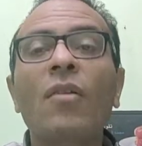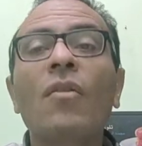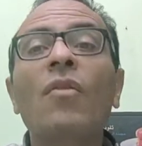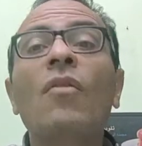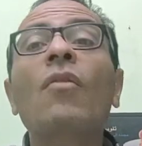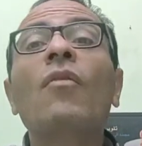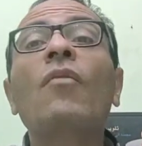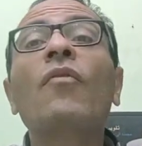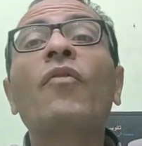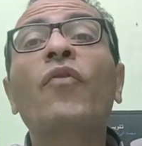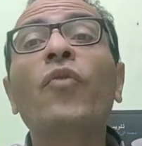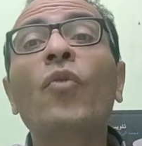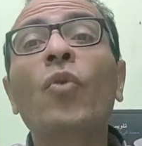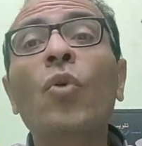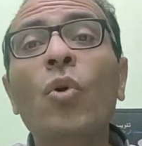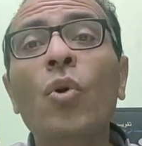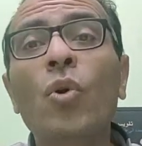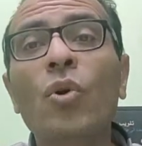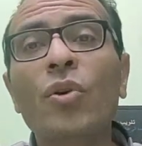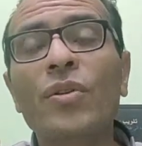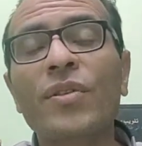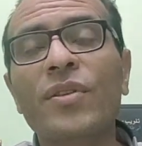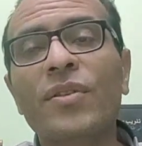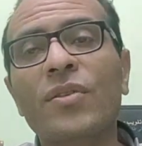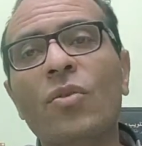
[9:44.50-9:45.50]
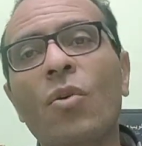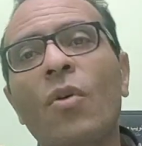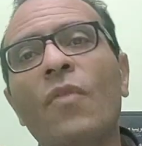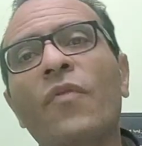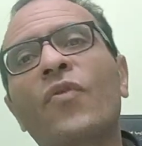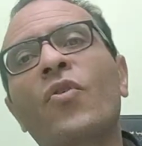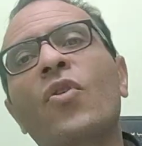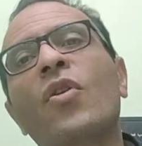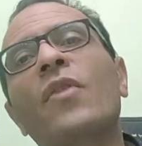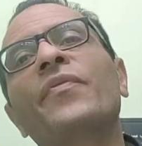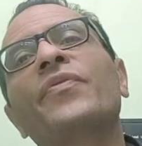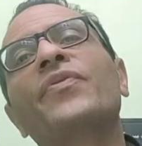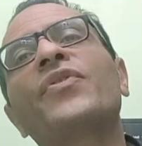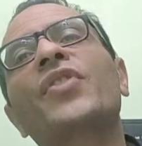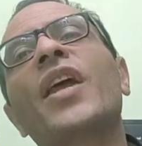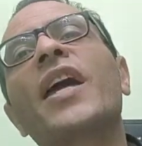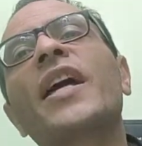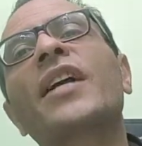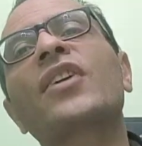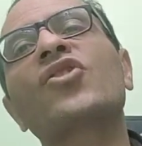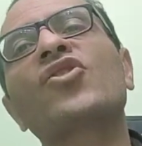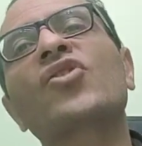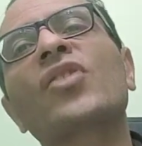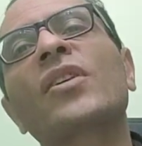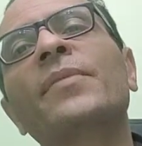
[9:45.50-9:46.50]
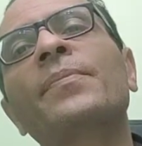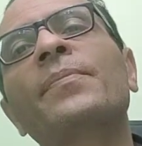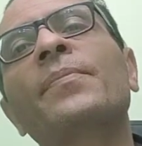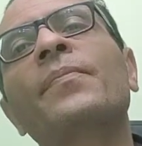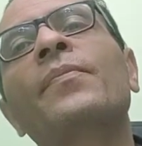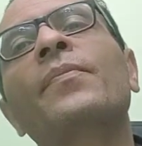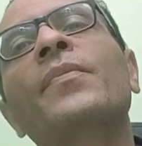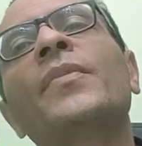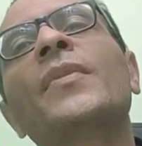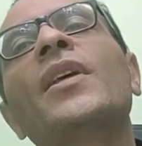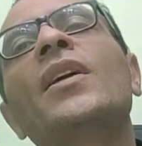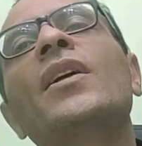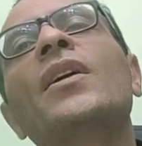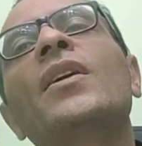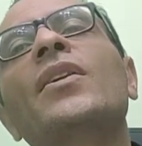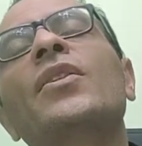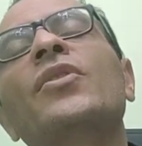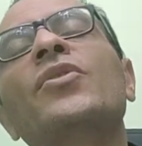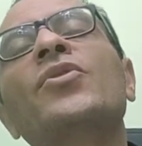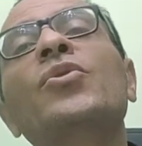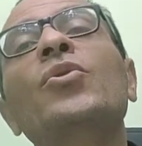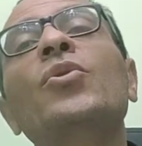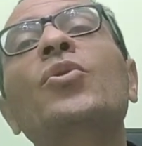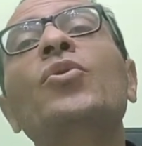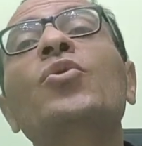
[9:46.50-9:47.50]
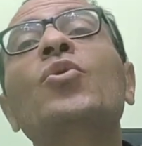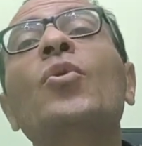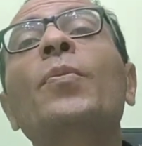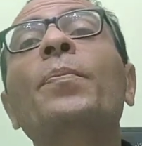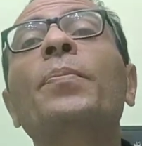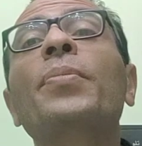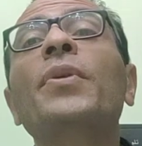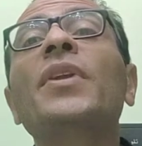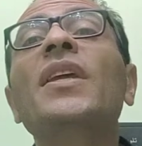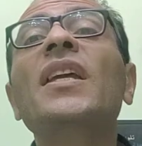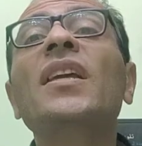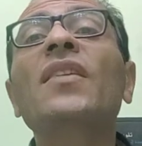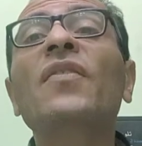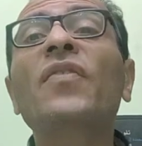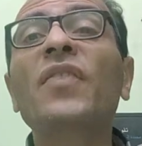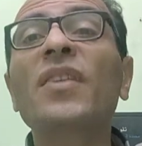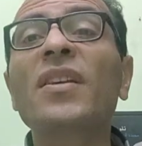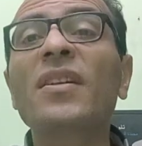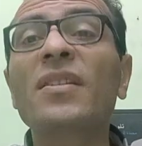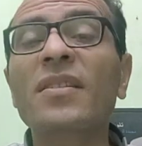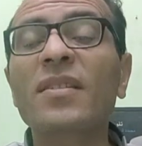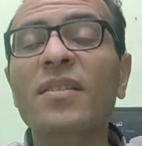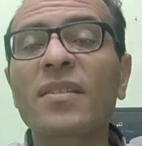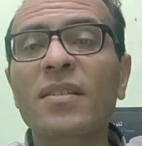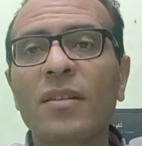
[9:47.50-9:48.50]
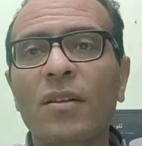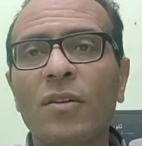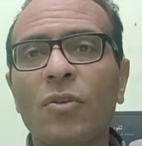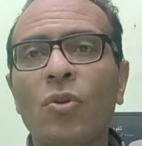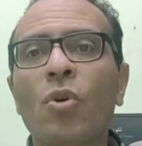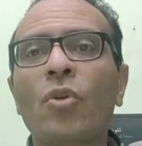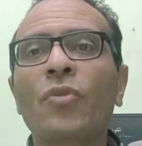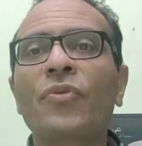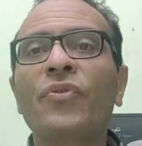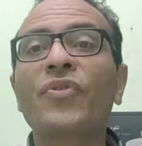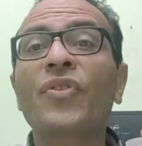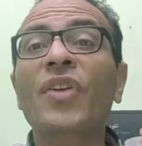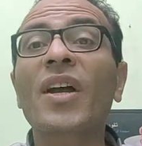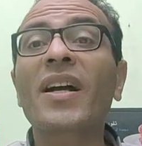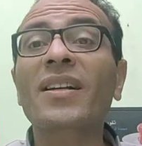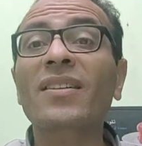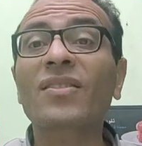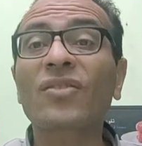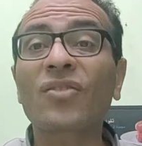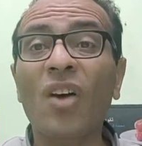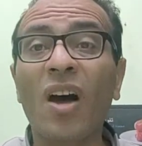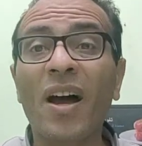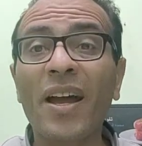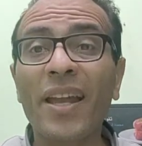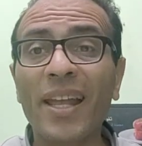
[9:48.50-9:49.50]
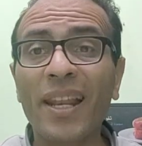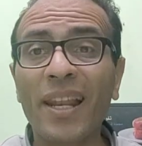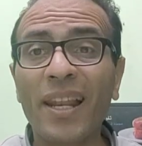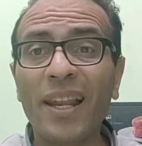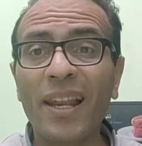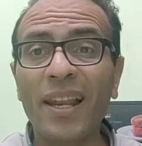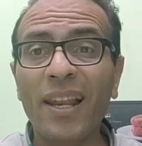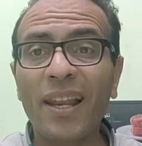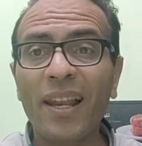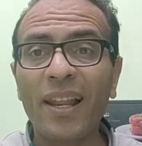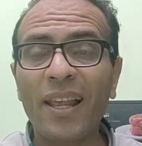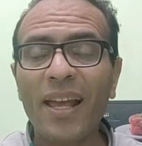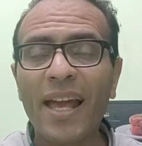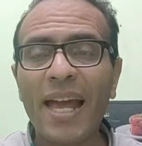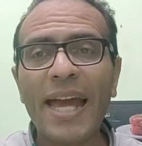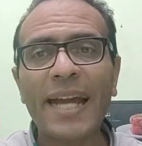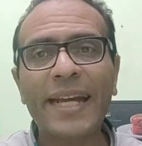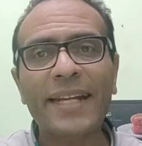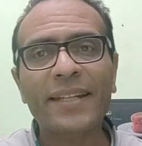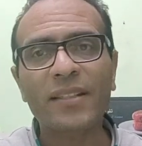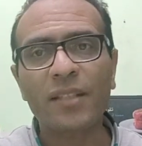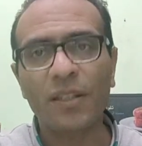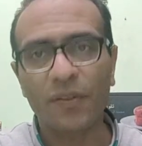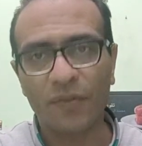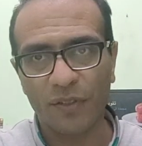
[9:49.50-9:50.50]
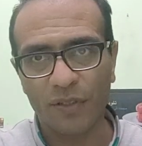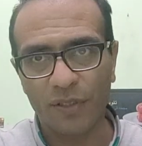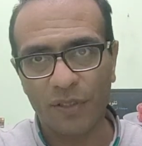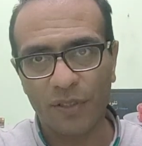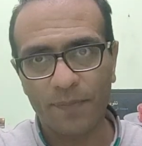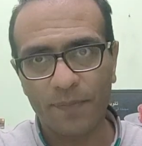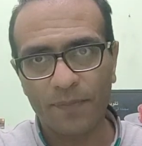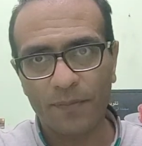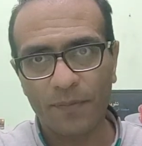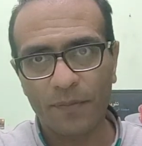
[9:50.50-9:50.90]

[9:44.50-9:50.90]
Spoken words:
force of contraction due to previous contractile activity.